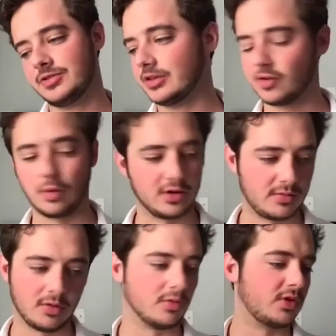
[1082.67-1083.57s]
Discord
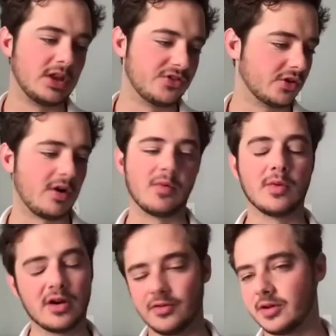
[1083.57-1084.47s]
or Instagram or
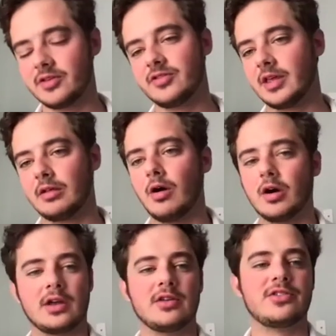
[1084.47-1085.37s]
whatever it is, like
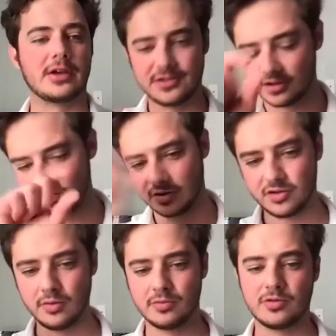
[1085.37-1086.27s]
login. It's like essentially
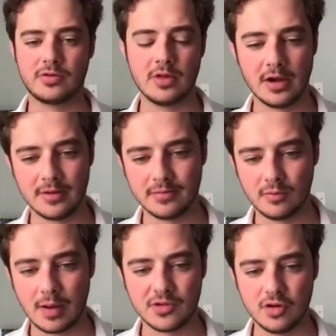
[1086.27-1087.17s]

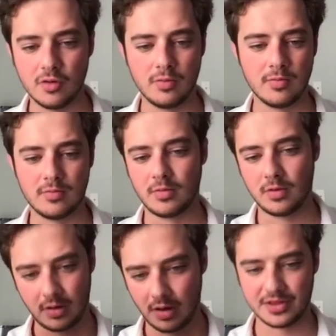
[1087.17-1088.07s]
Web2
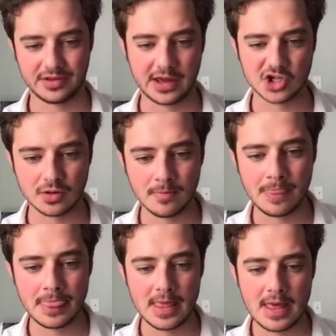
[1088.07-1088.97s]
authentication.
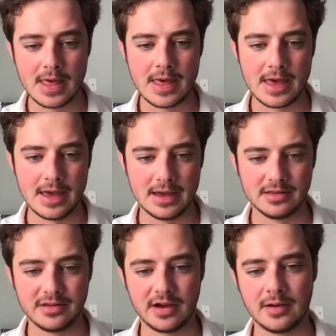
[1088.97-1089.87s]

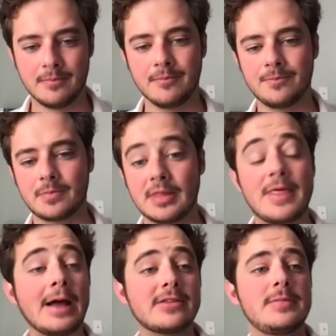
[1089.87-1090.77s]
And
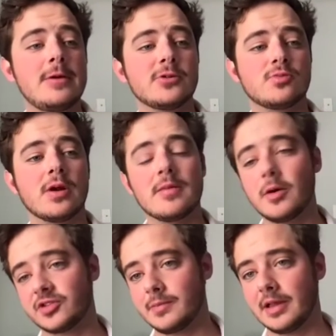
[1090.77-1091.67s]
that to me was one of the
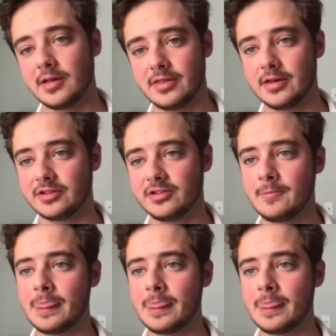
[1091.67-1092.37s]
most compelling things.